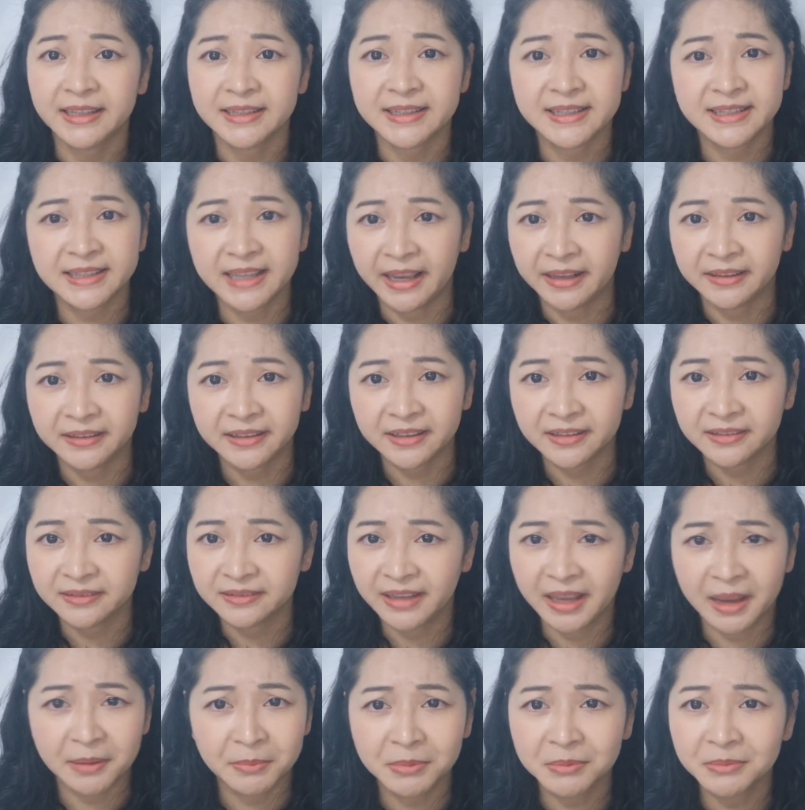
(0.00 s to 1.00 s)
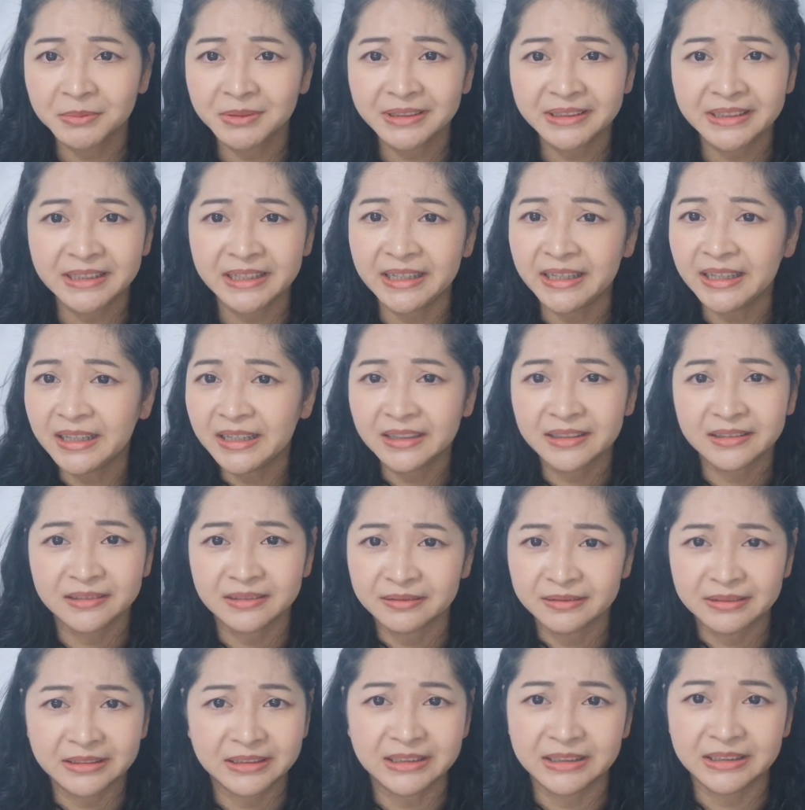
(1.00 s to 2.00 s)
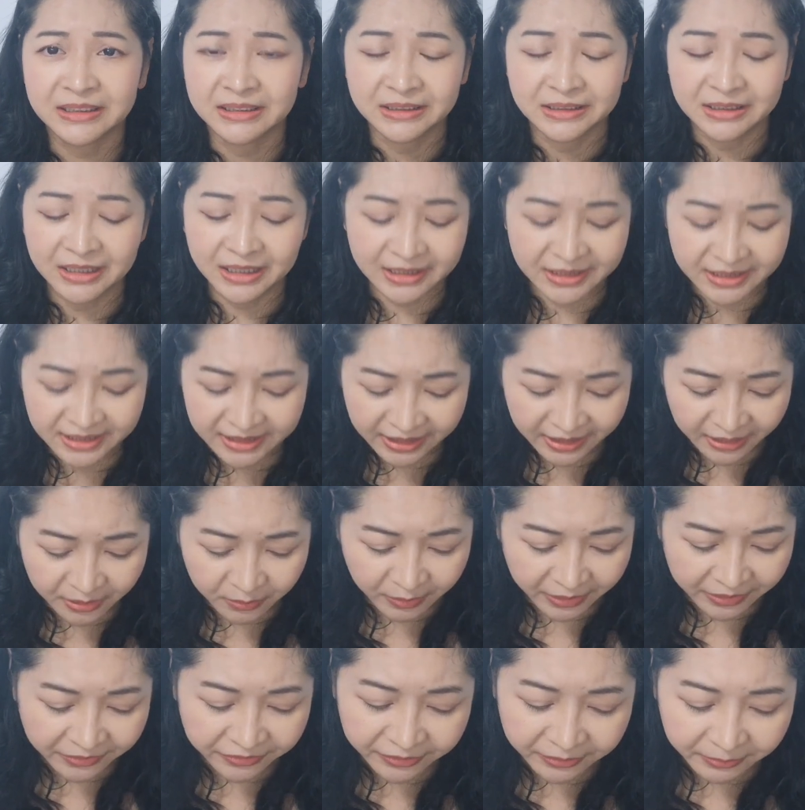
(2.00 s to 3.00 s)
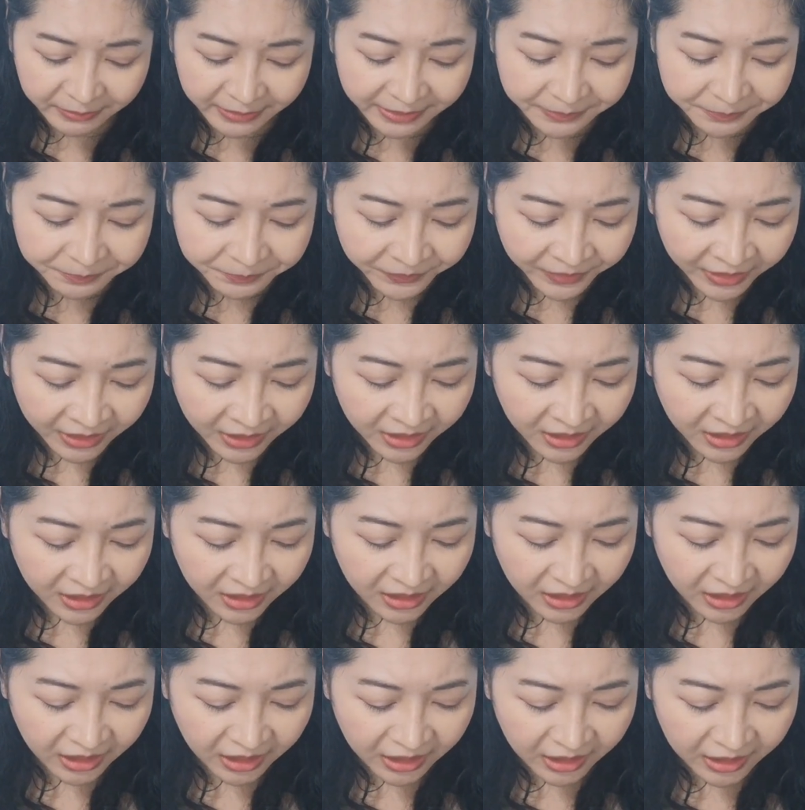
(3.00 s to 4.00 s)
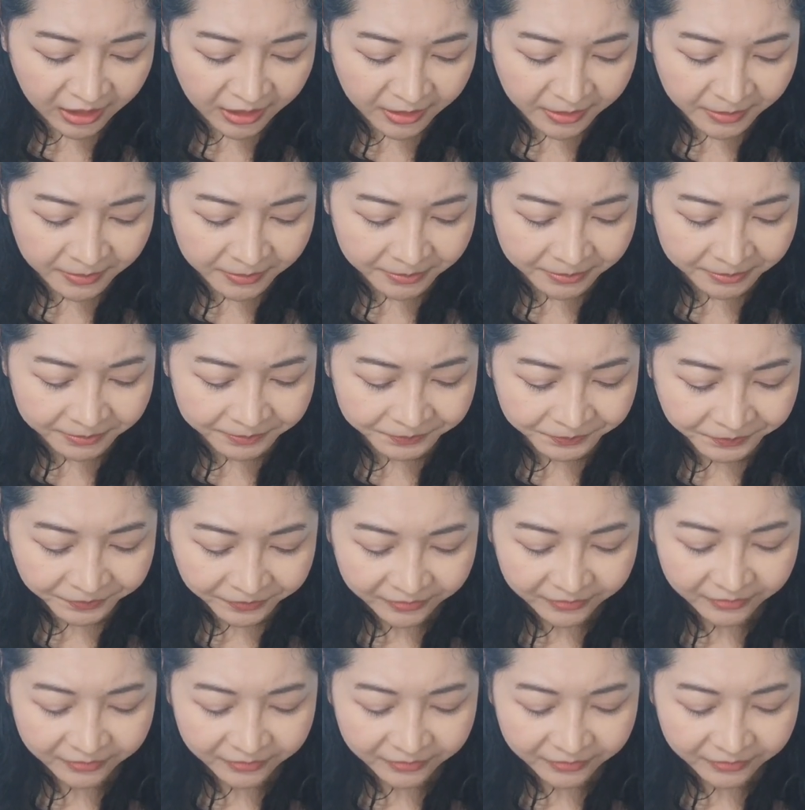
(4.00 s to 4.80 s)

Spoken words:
stand it. Chamomile tea, I stay away from it. And